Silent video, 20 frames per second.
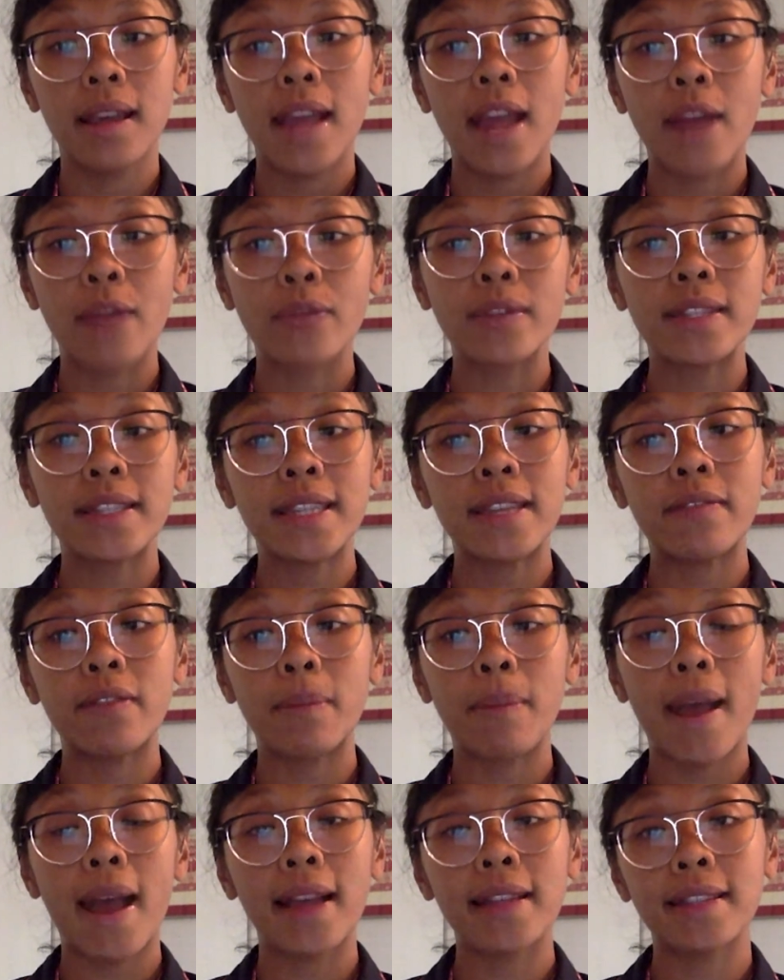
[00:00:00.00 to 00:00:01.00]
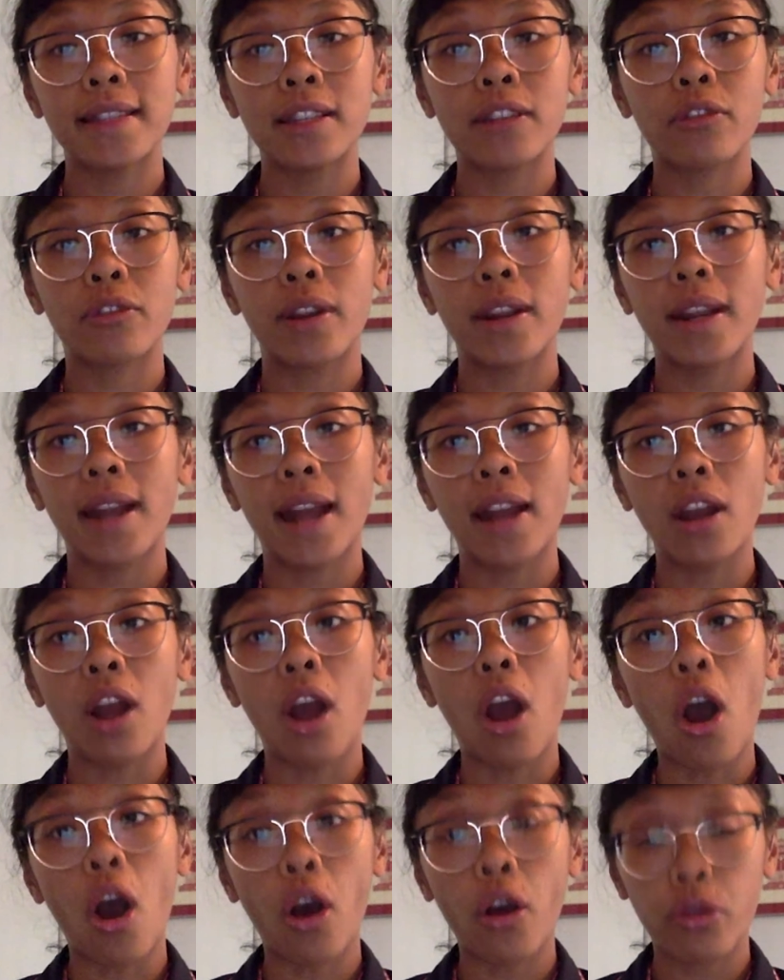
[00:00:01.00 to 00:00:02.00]
and receive a passing grade on
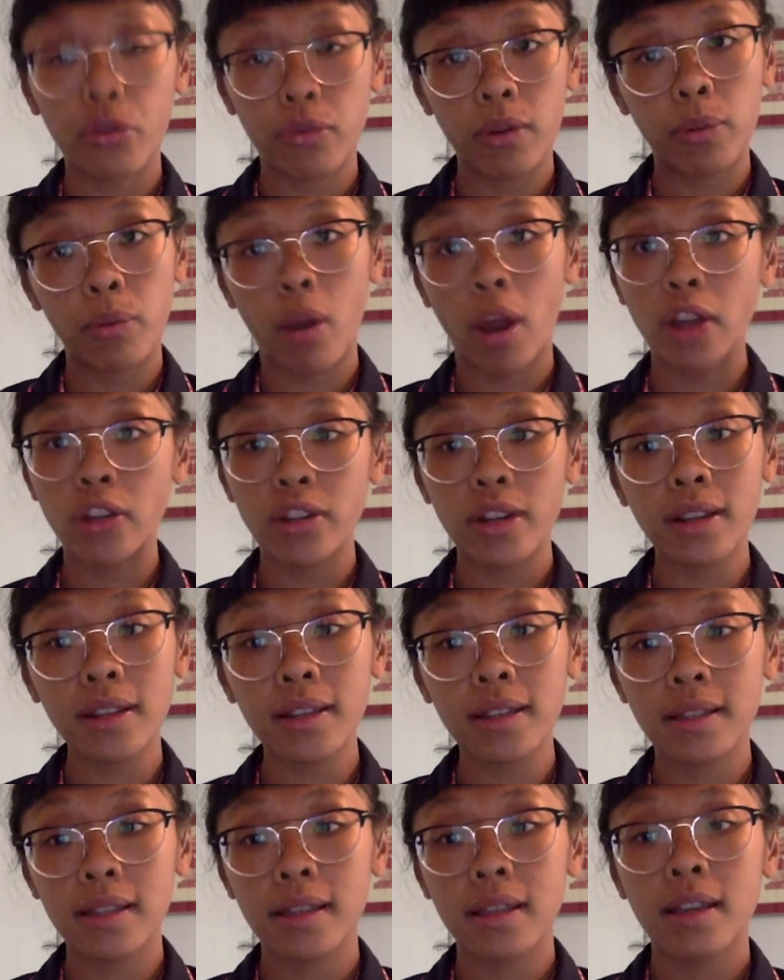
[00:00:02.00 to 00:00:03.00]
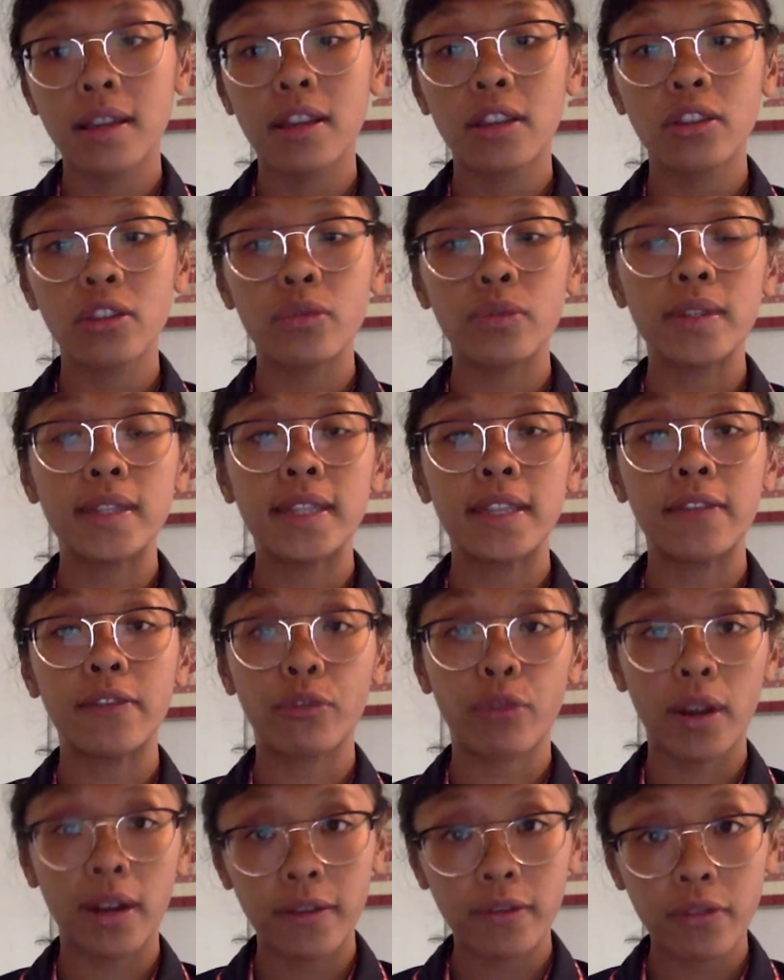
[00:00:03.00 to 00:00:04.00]
all 3 projects to receive
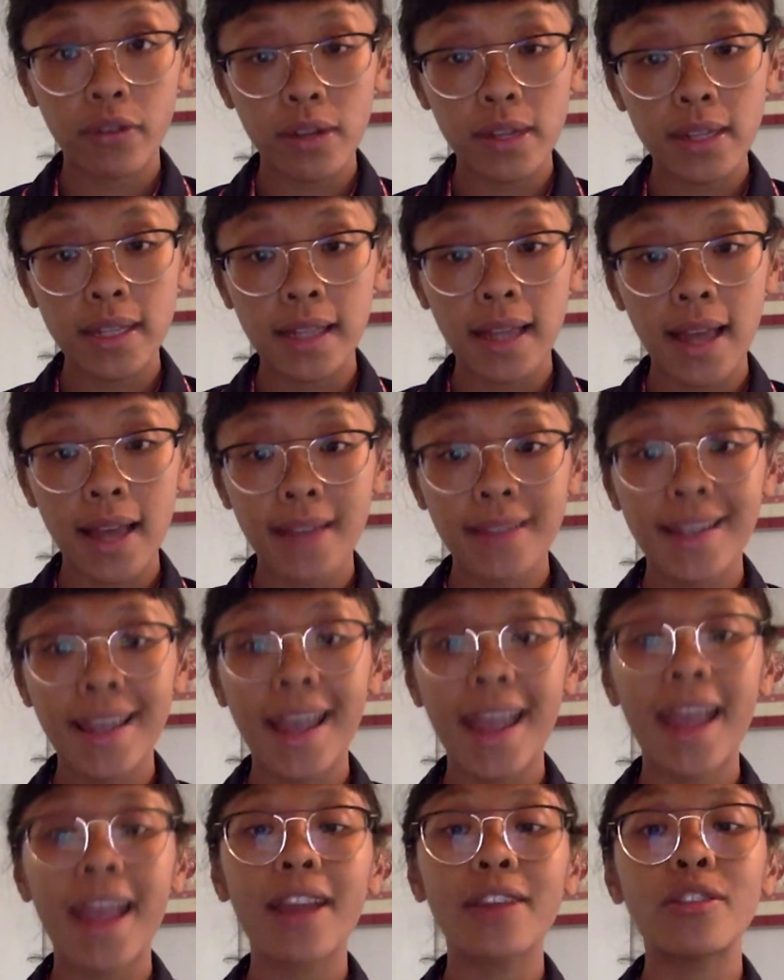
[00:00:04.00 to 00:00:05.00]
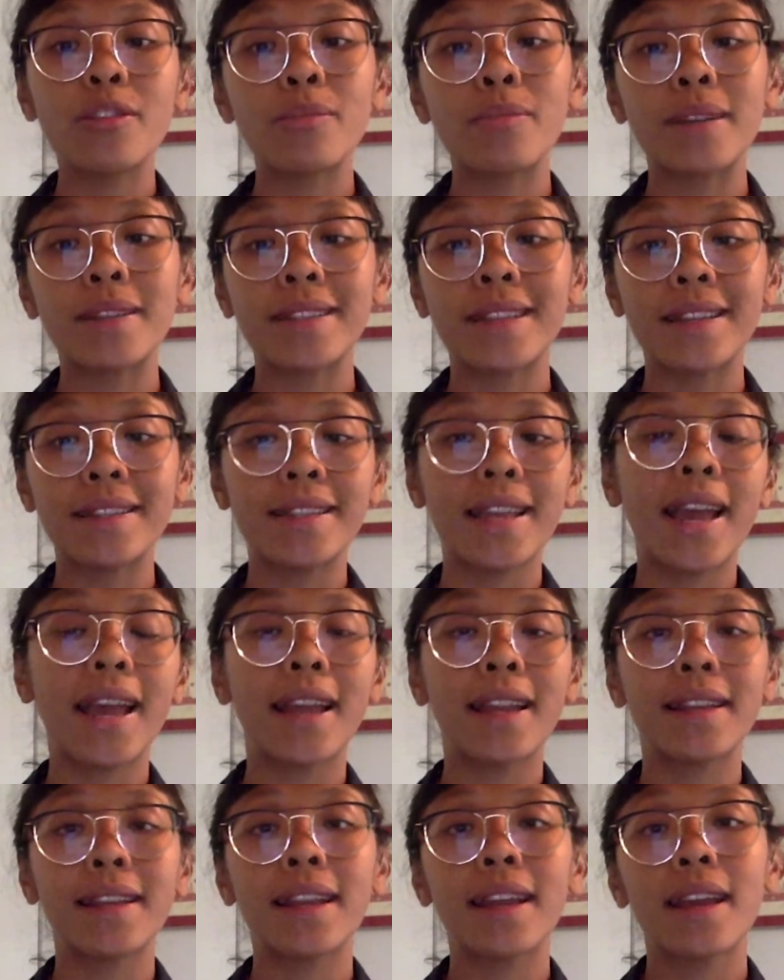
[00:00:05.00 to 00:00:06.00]
credit for this class, and you must
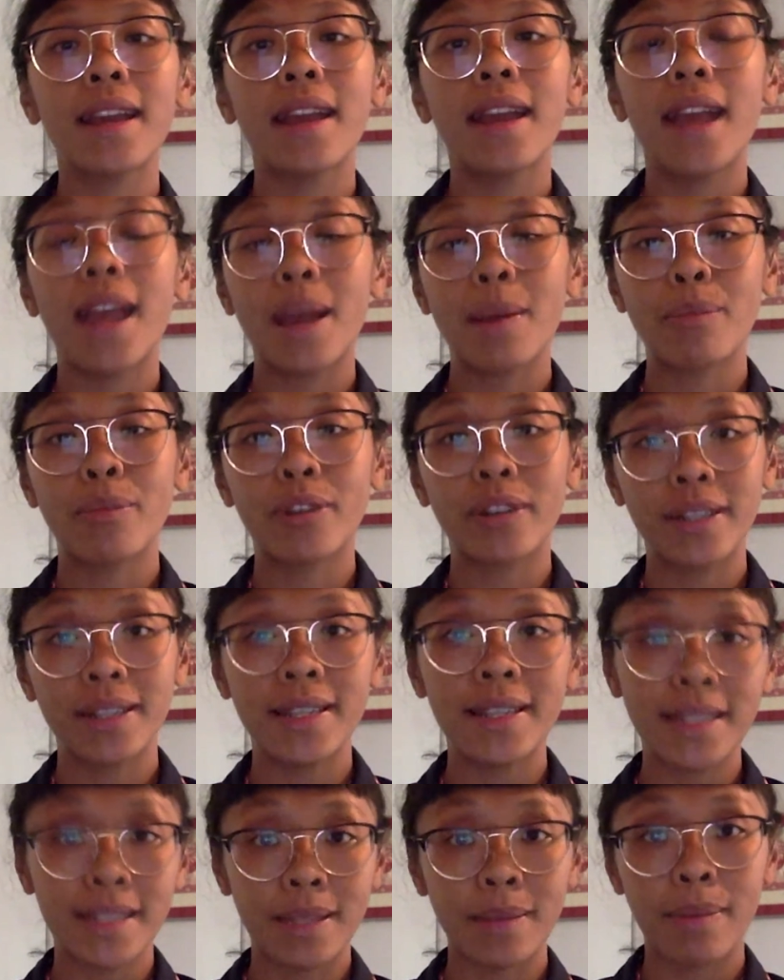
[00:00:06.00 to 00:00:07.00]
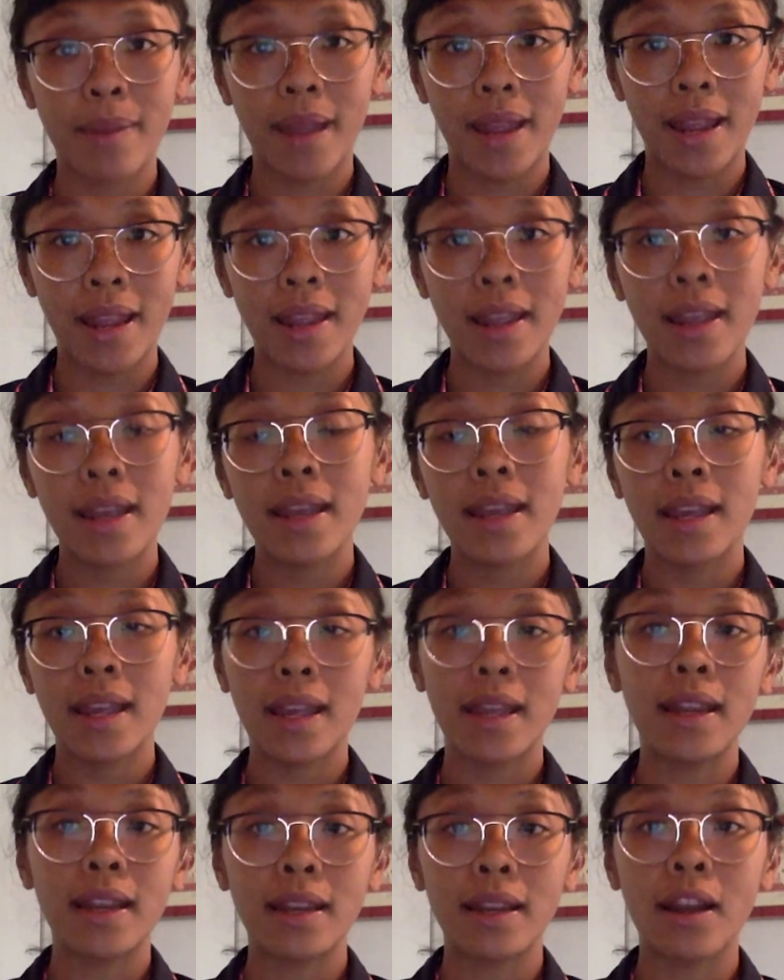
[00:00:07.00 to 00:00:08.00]
attend and participate
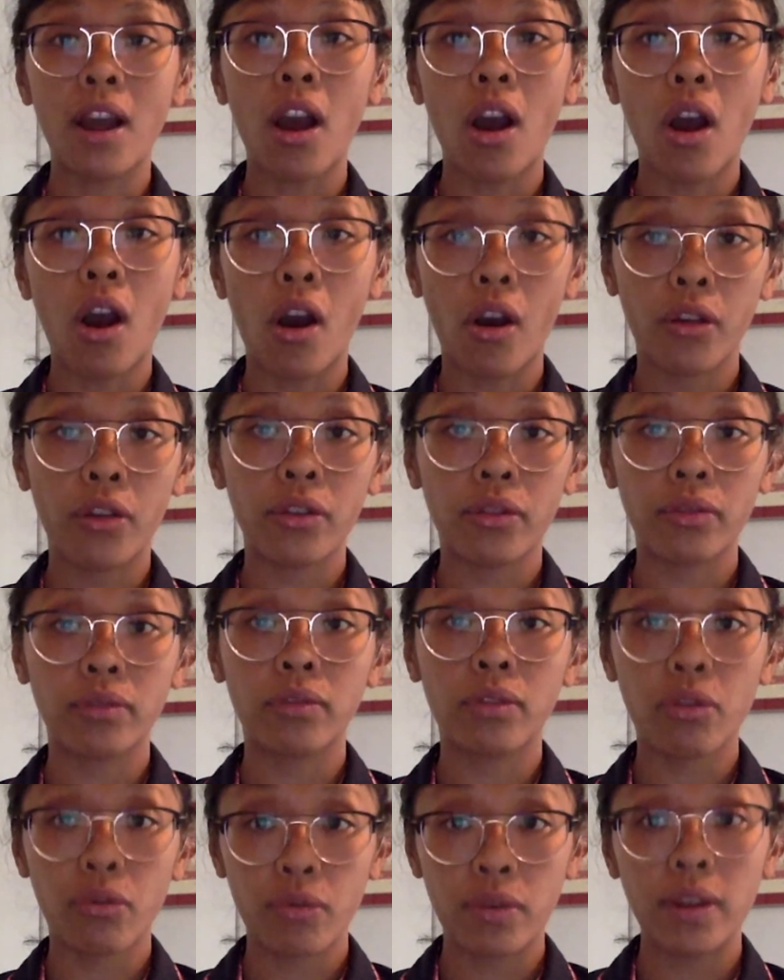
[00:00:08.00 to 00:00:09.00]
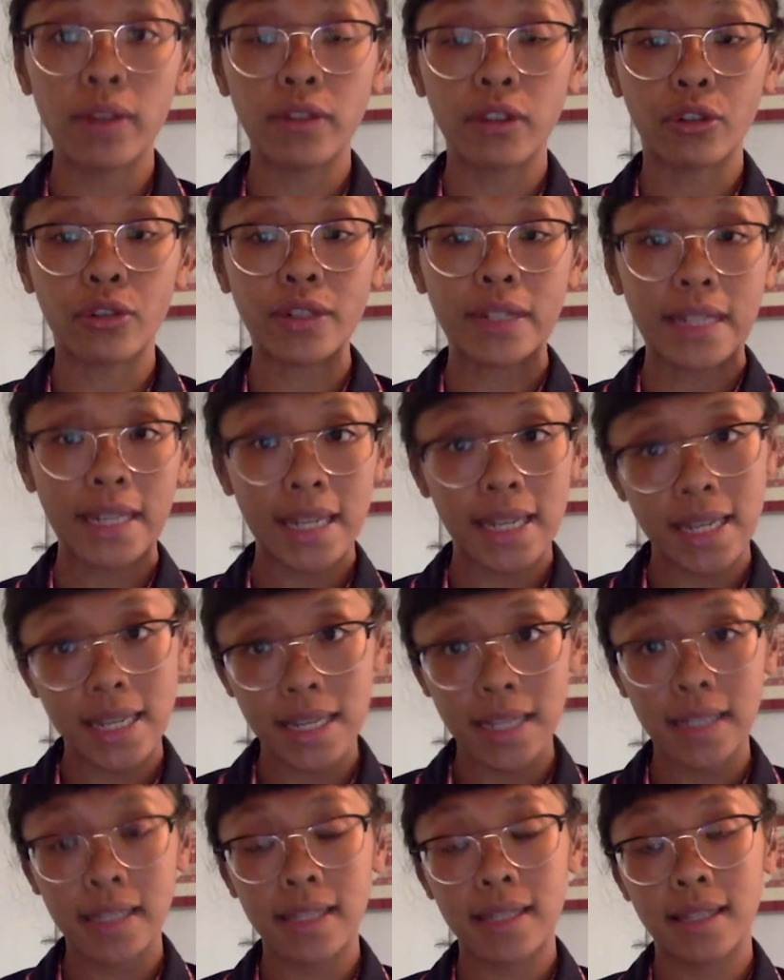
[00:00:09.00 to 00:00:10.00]
in all 3 of the
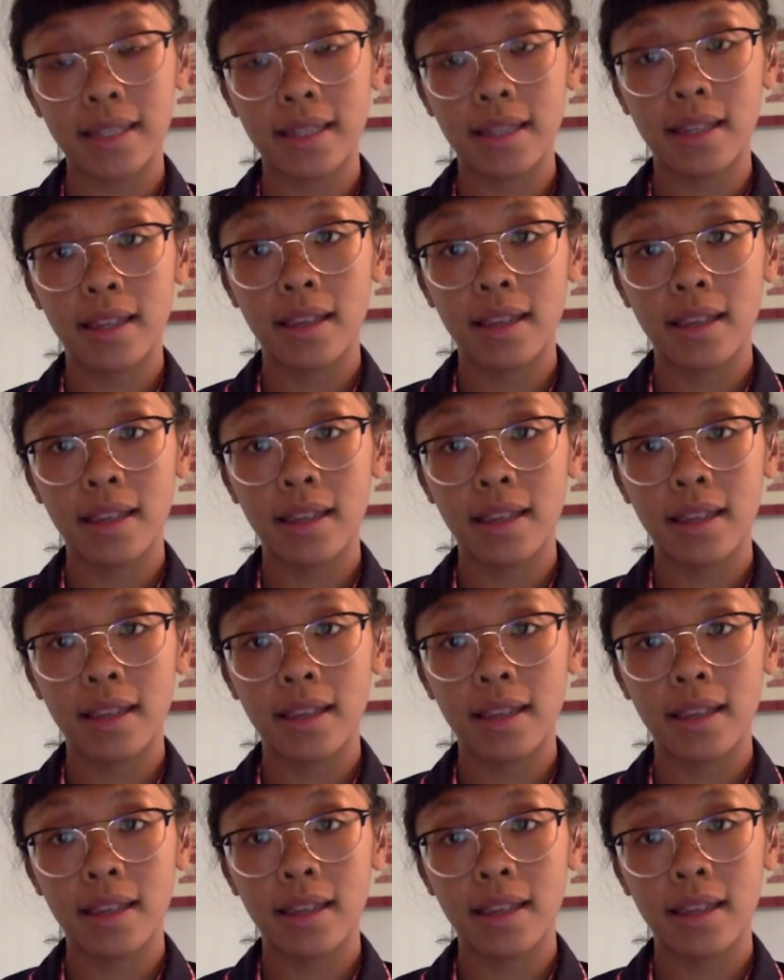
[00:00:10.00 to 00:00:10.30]
critiques